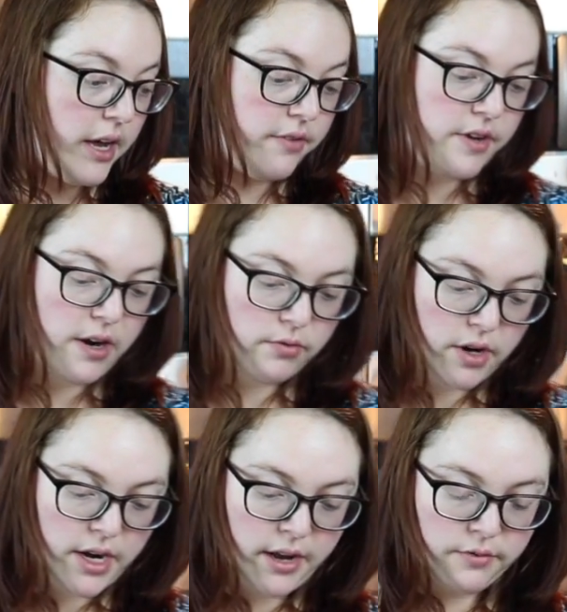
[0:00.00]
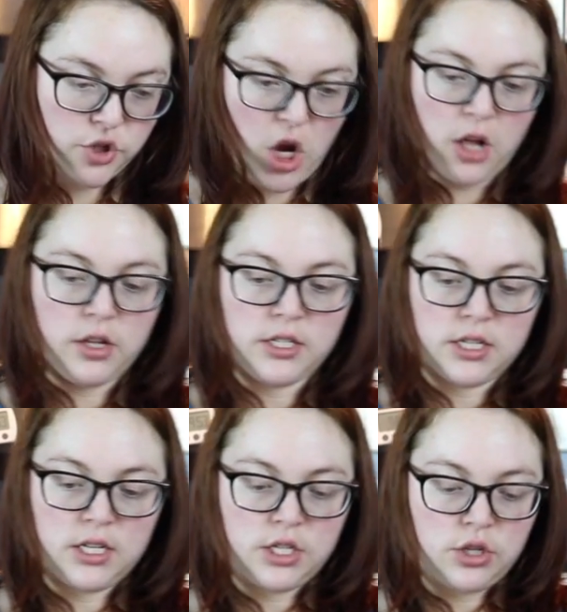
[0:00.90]
I've now run out of chocolate
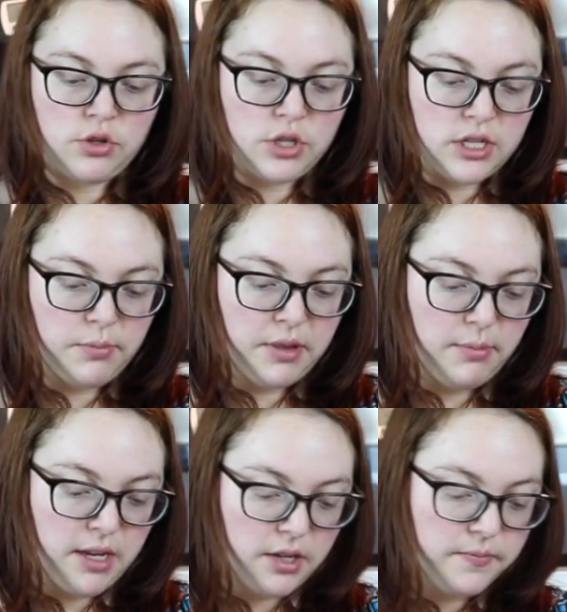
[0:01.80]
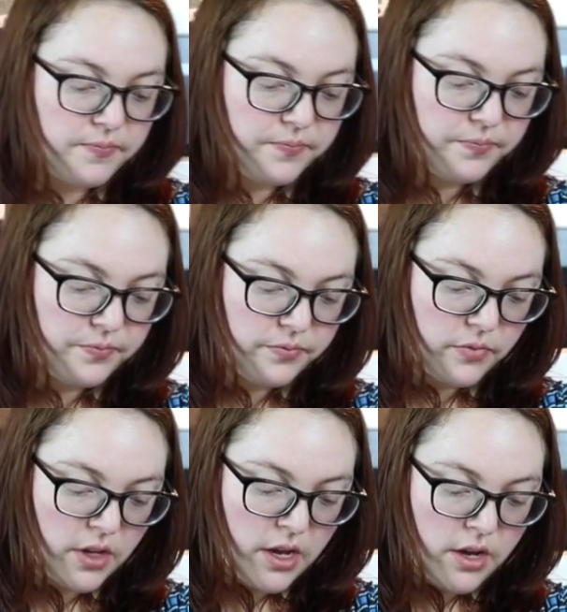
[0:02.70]
to continue to dip them
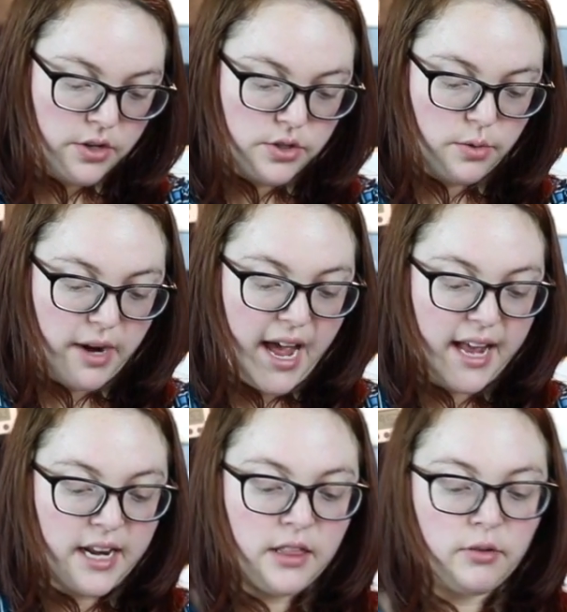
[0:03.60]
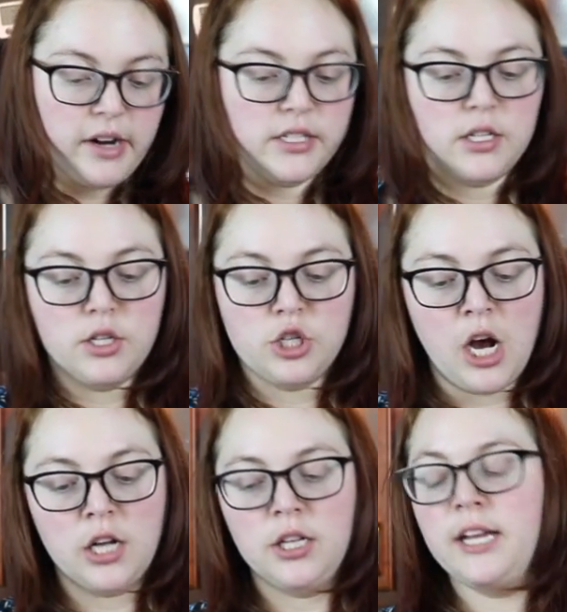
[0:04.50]
in. So we're adding the rest of the
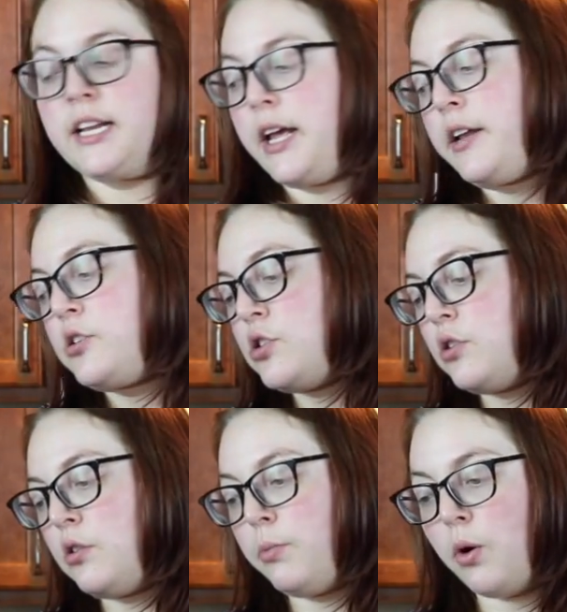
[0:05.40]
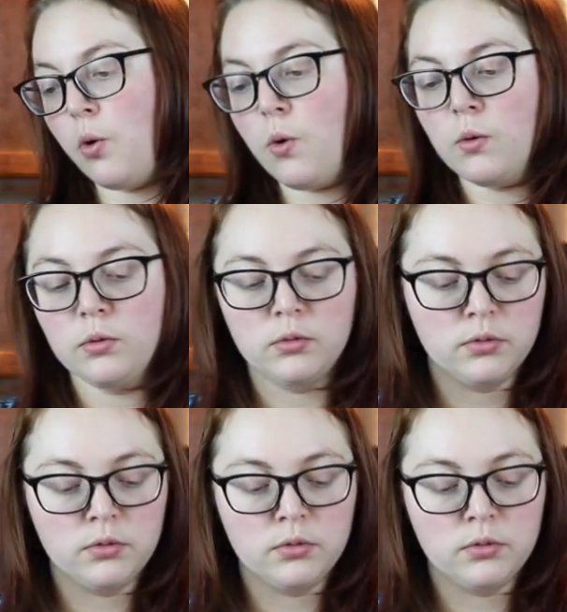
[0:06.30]
chocolate into the bowl.